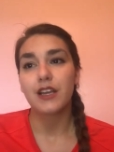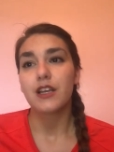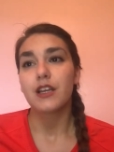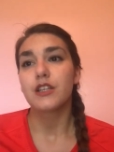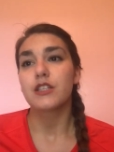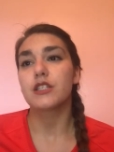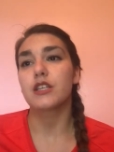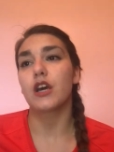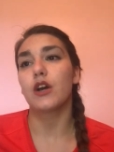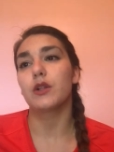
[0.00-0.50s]

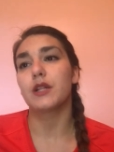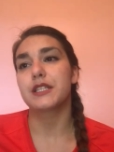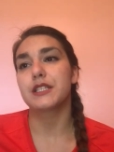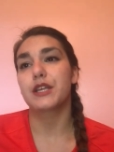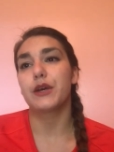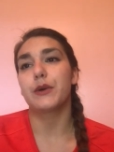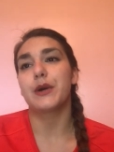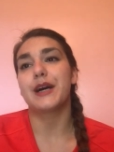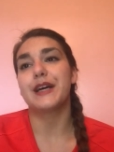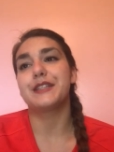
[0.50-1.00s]
So let's
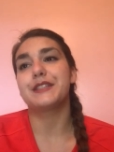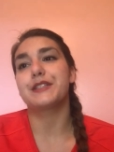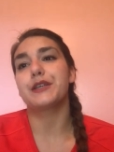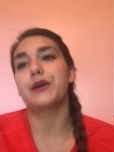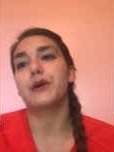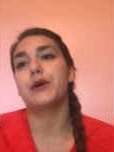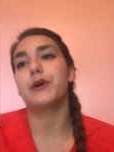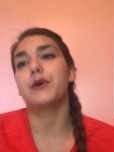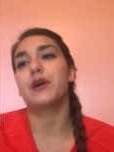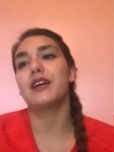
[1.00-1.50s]
go on.
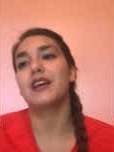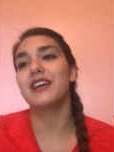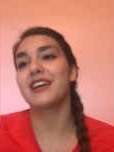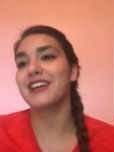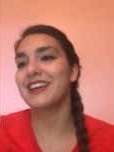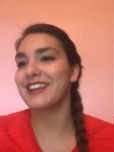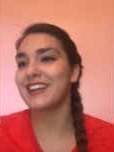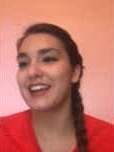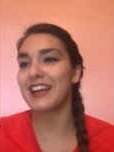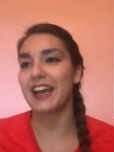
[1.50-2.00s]
So
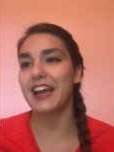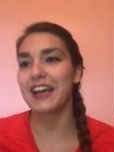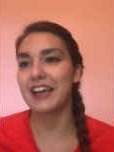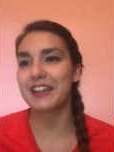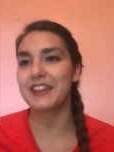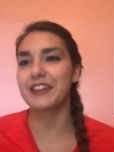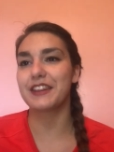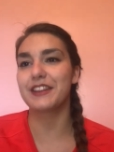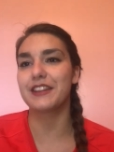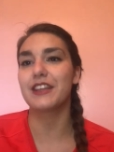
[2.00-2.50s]

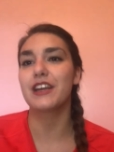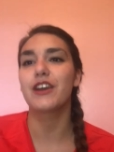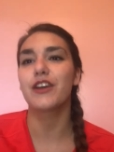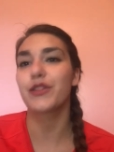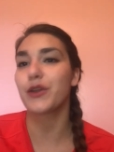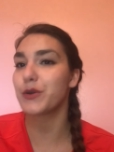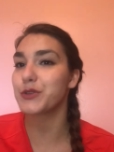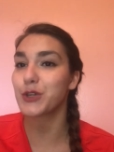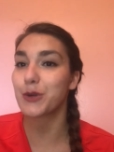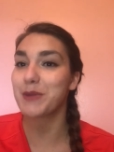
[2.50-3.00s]

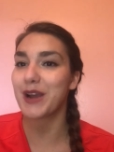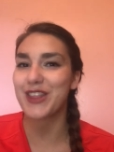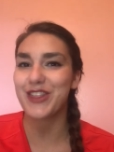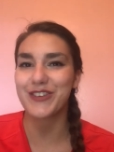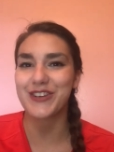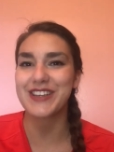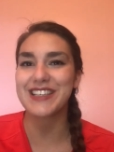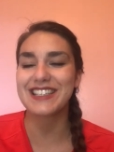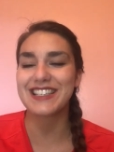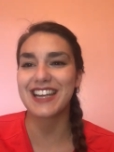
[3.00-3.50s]
those are my
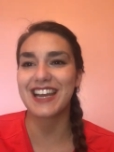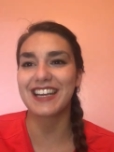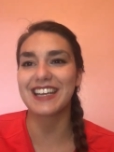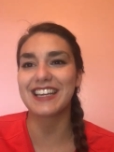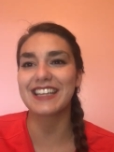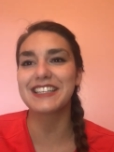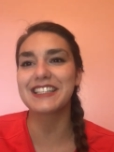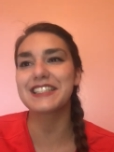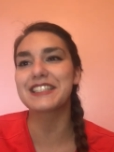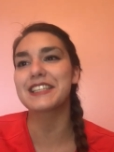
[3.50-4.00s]
3
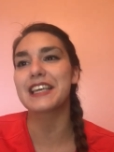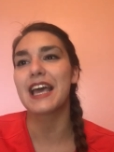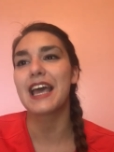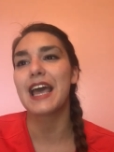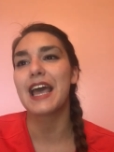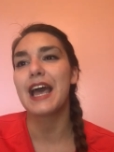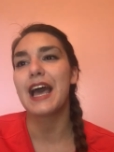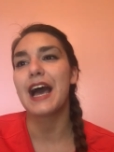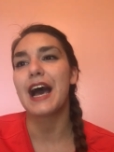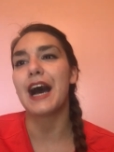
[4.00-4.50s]
studies.
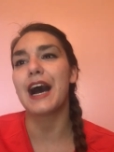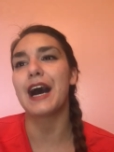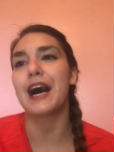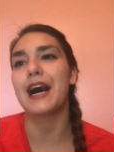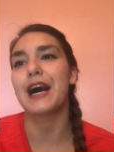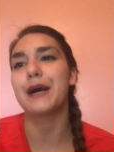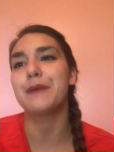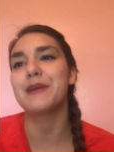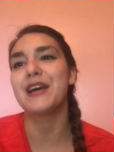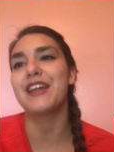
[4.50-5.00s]

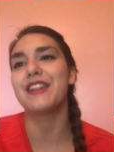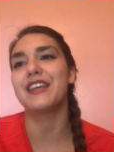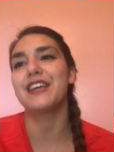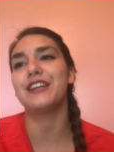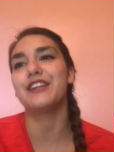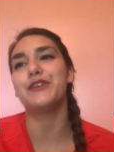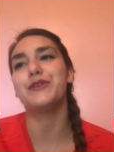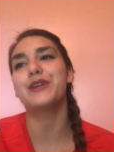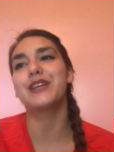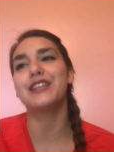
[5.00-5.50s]
And
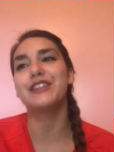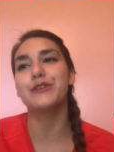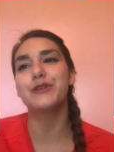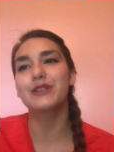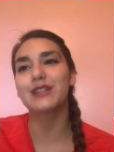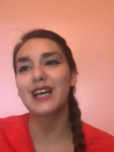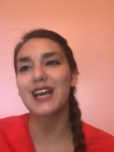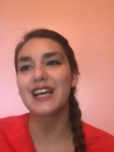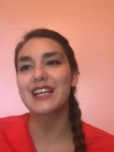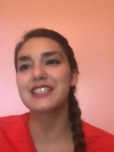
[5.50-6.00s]
then you can
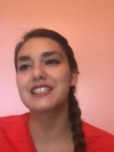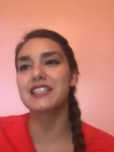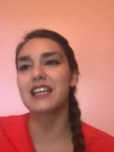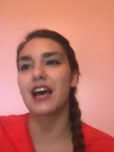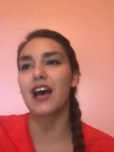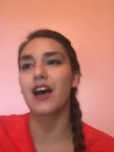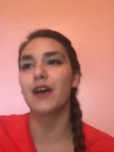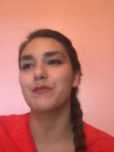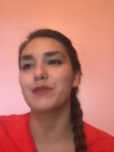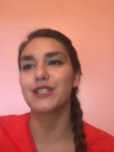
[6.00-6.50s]
utilize
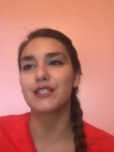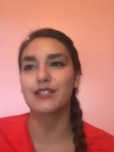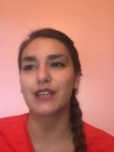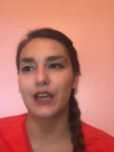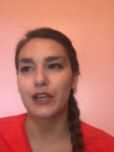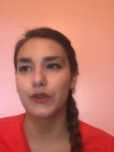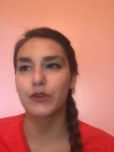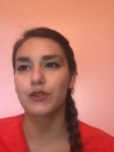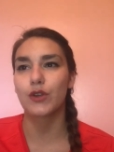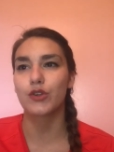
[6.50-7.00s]
these
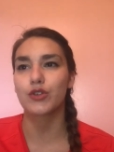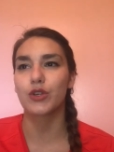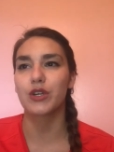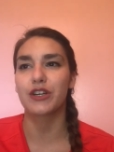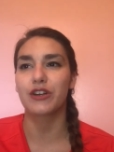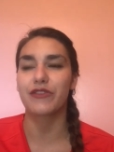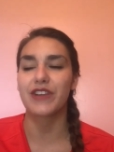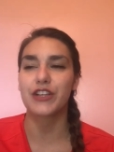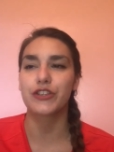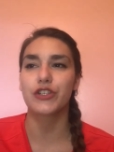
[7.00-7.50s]
psychosocial
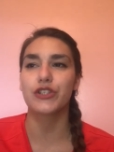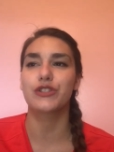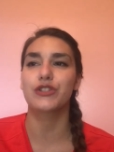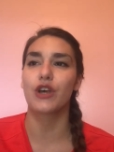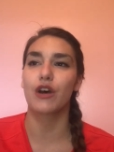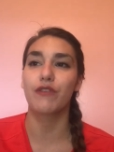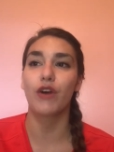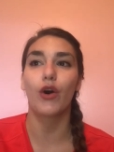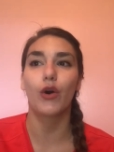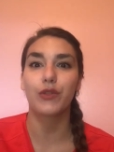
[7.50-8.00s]
interventions
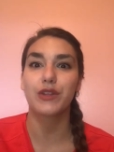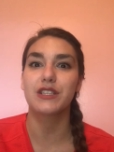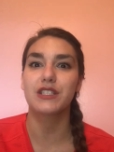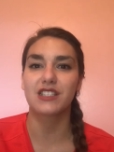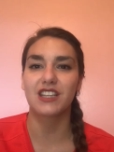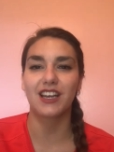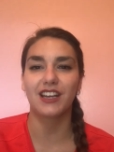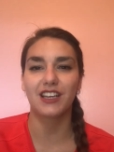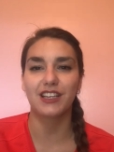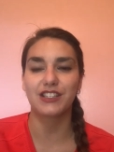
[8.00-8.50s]
of all these
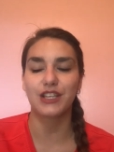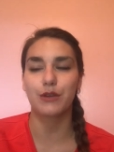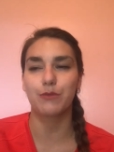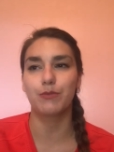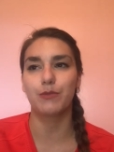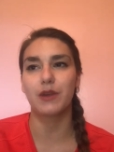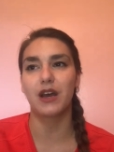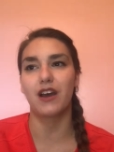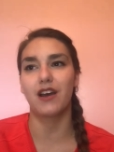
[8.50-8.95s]
studies in